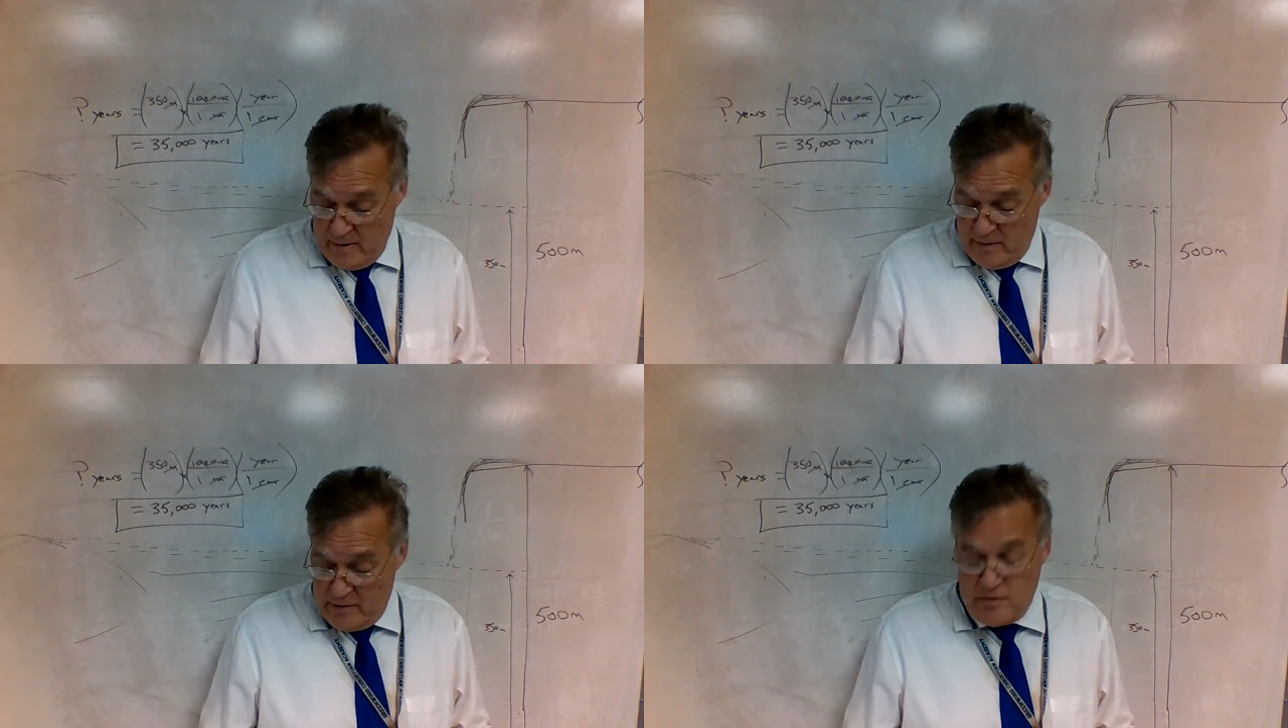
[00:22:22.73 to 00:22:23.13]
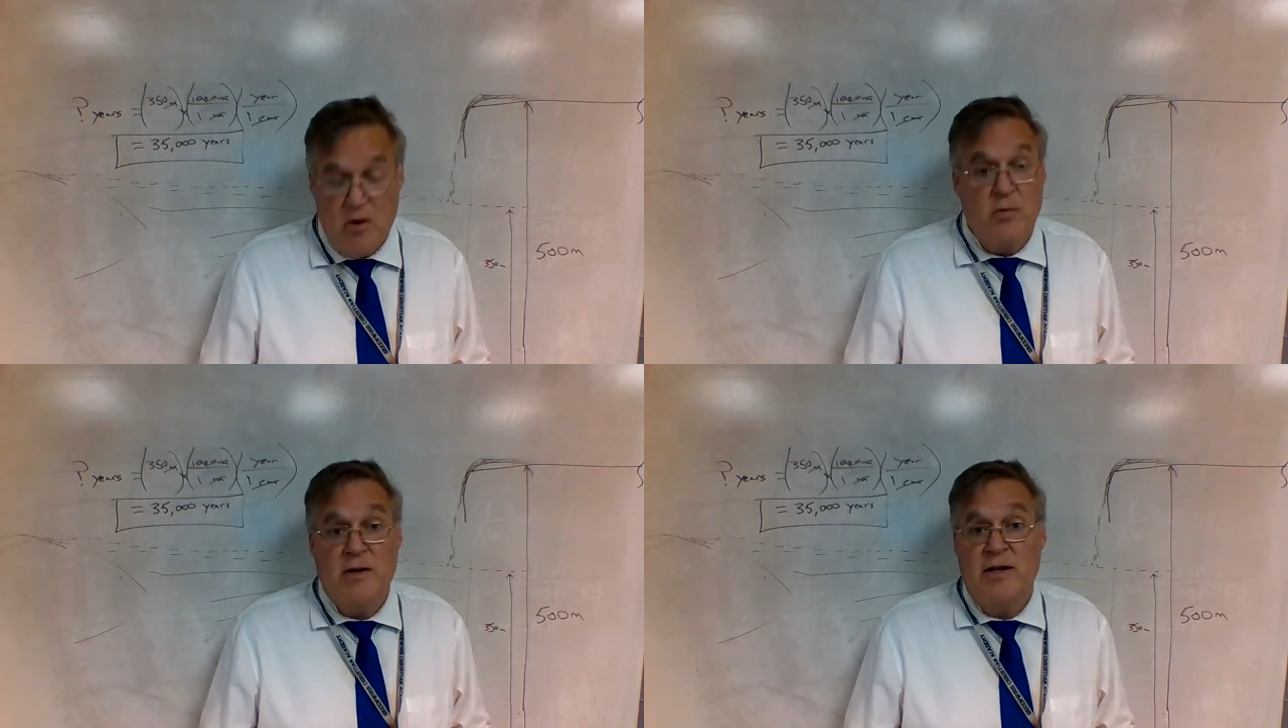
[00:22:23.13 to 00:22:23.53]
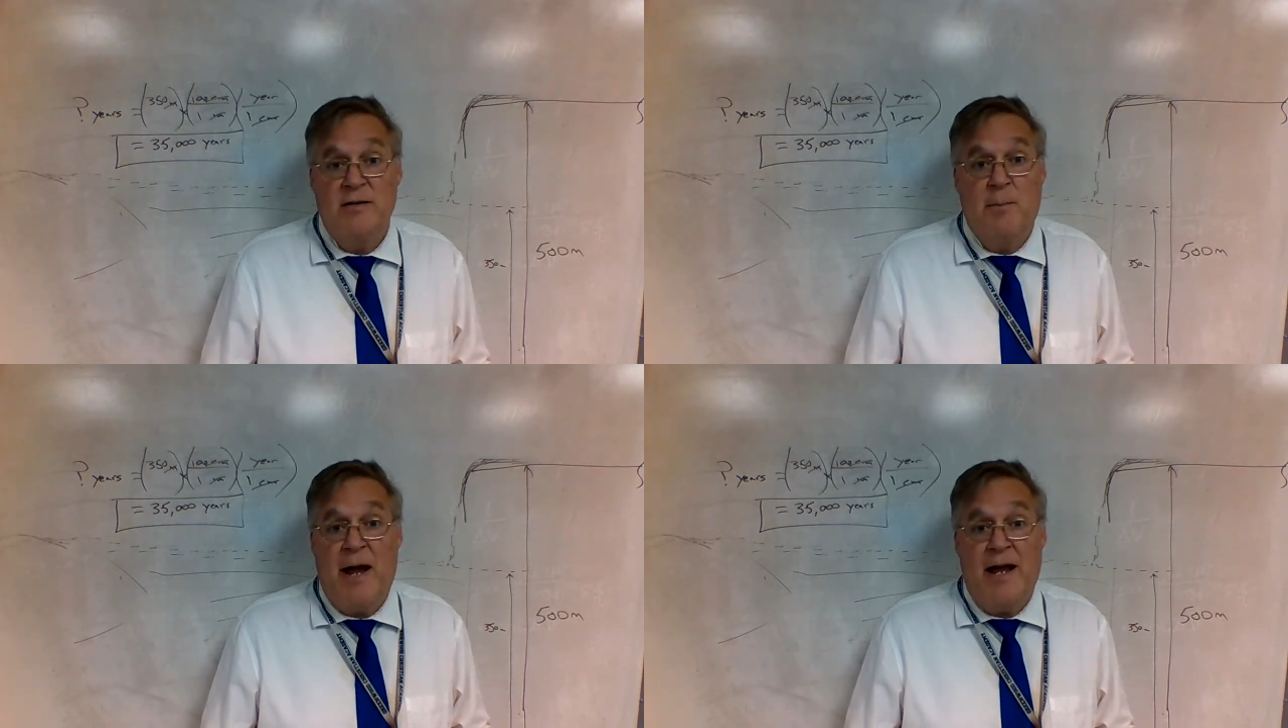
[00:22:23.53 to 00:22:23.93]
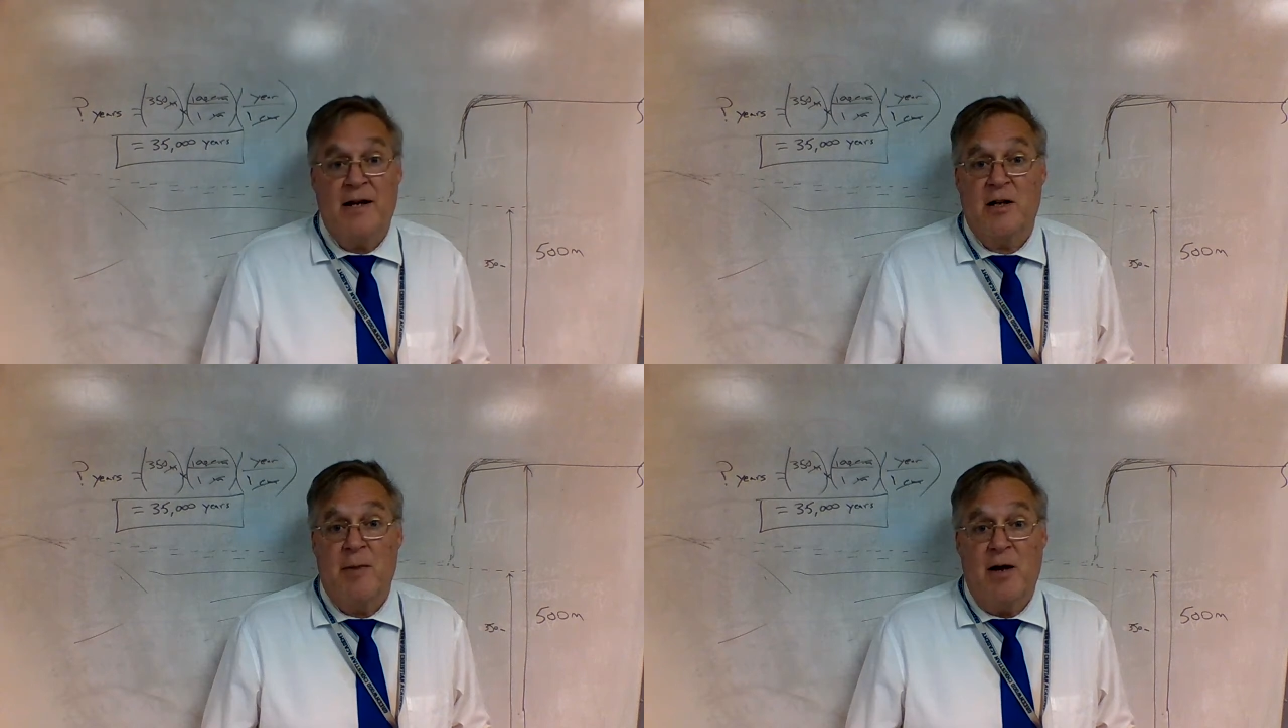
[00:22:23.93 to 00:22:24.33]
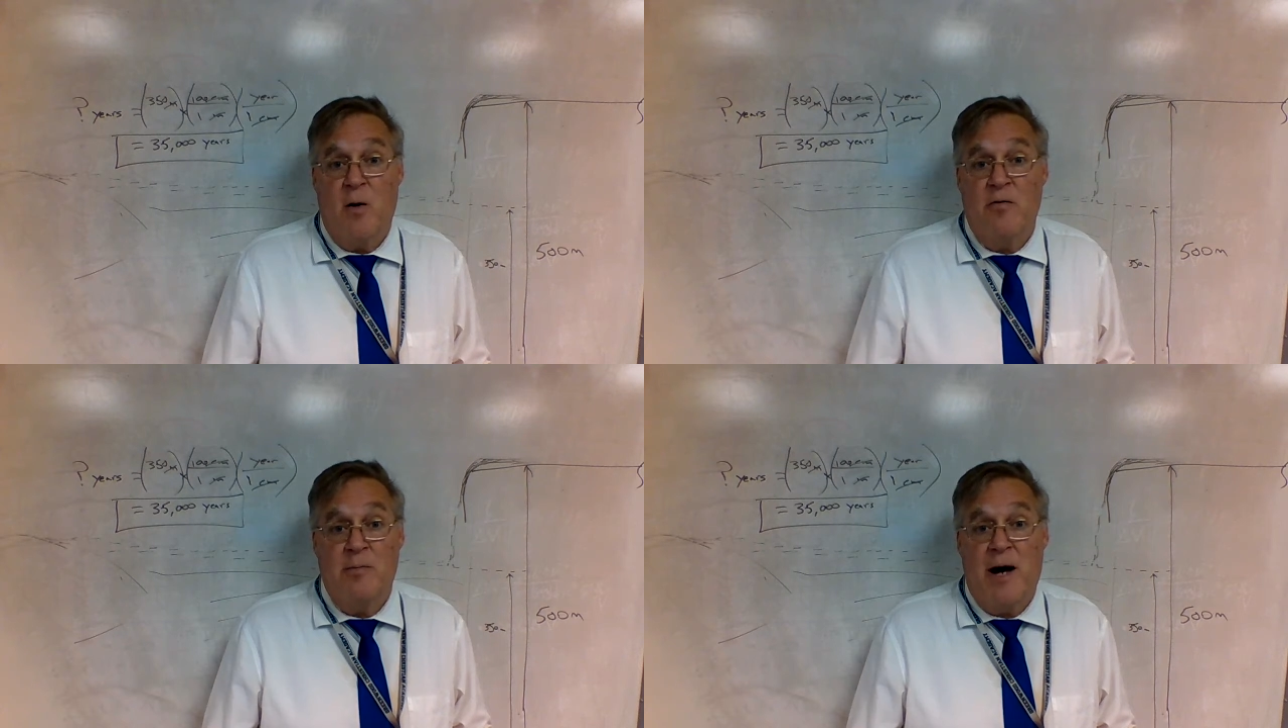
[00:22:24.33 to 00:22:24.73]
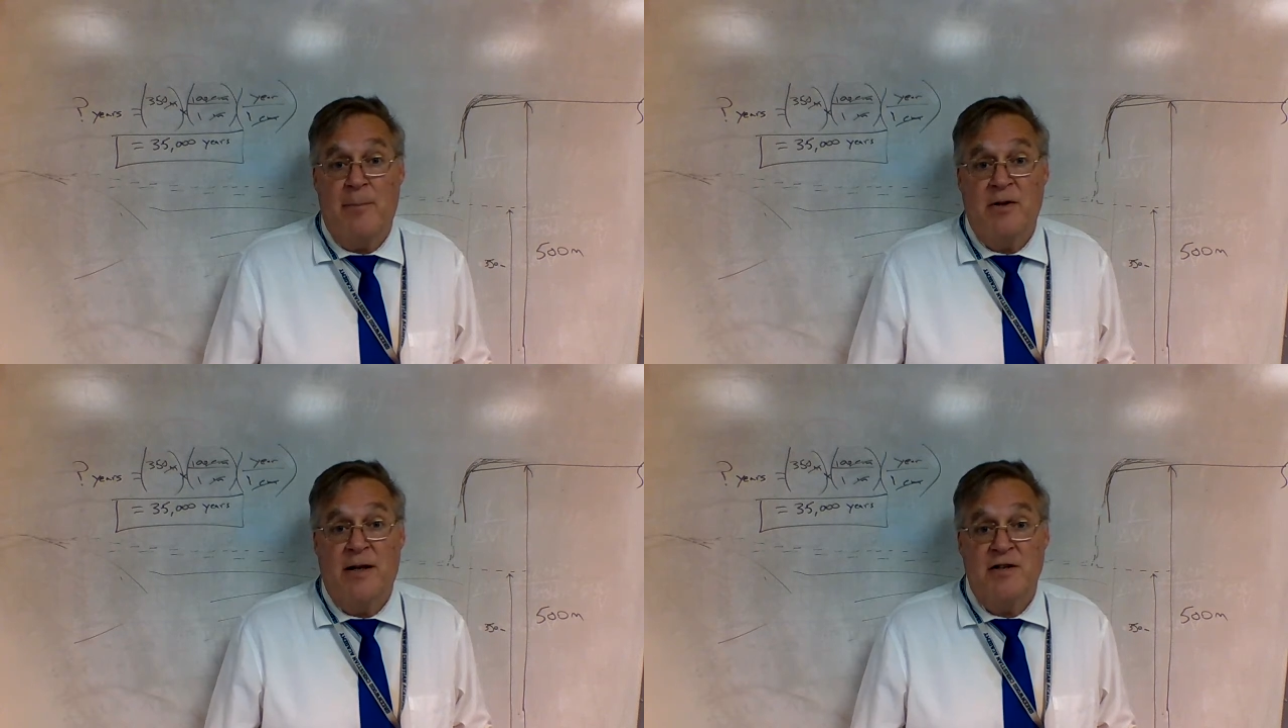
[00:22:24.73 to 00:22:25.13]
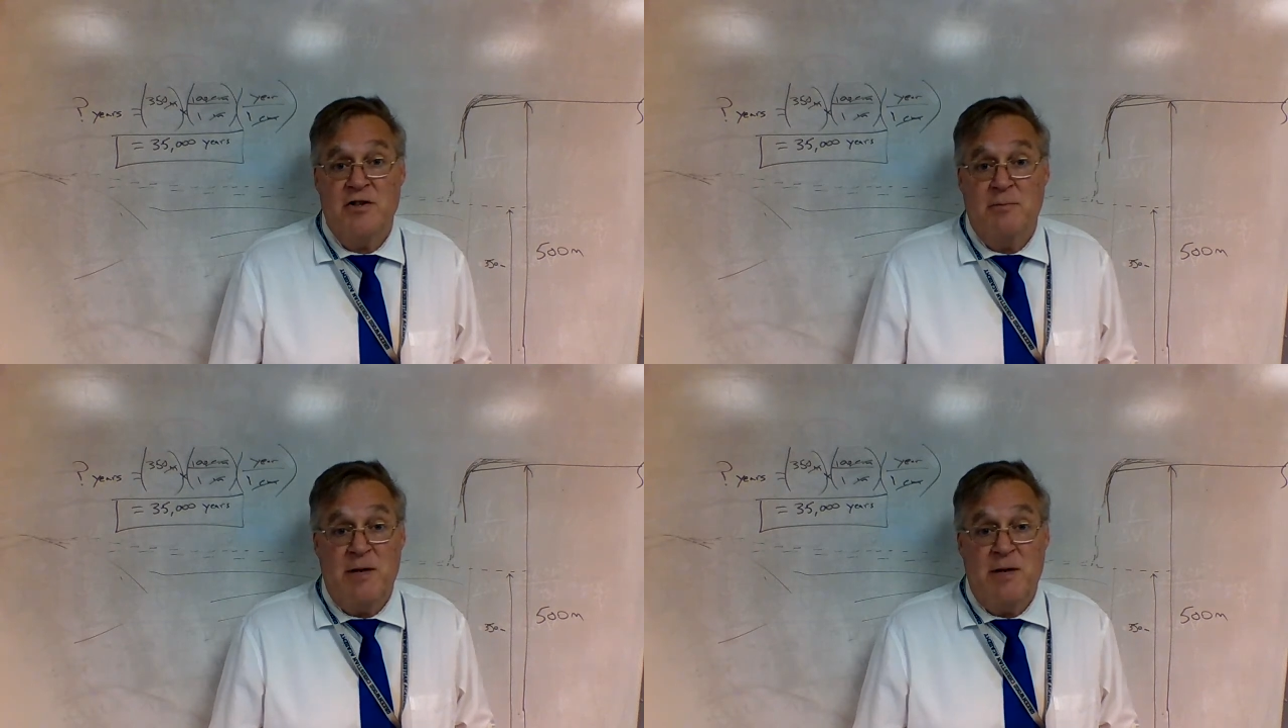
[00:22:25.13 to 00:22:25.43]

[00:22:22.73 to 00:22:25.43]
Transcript: There's no need to panic about overpopulation.